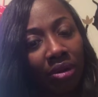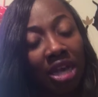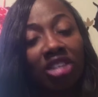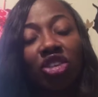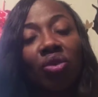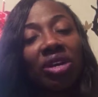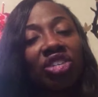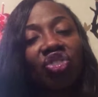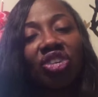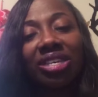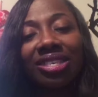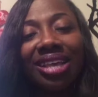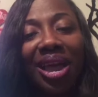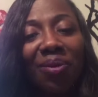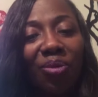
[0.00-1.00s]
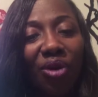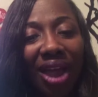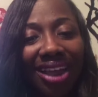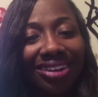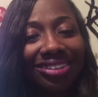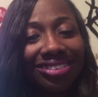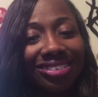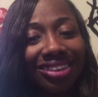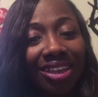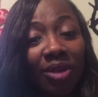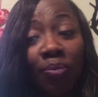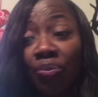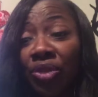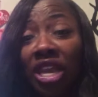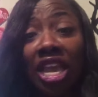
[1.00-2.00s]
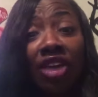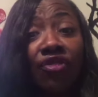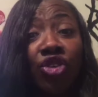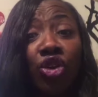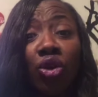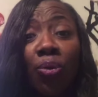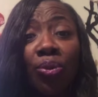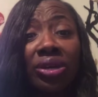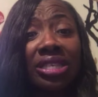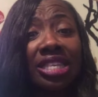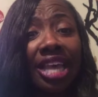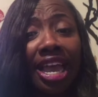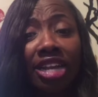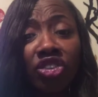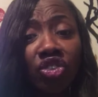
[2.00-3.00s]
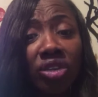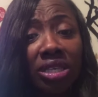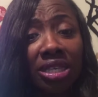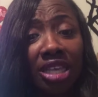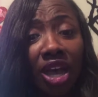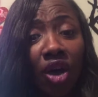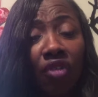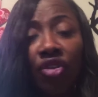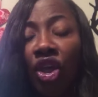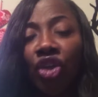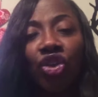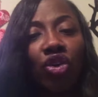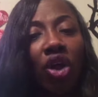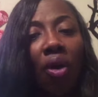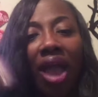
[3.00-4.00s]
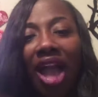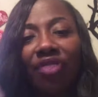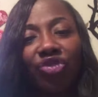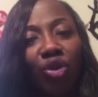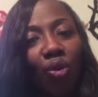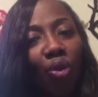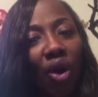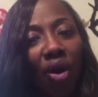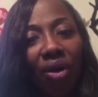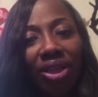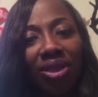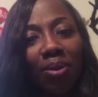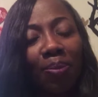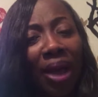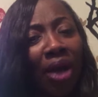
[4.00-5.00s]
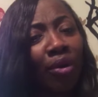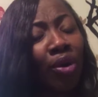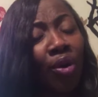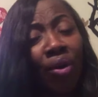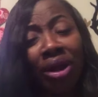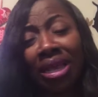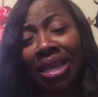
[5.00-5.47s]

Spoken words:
So it's just like pregnancy. If you protect yourself, you don't have to worry about going